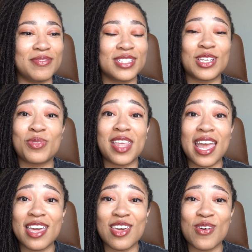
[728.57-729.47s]
So
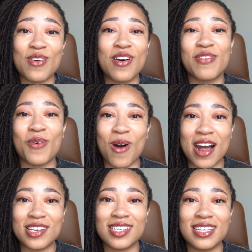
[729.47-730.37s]
thank you for
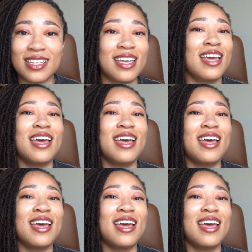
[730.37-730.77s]
watching.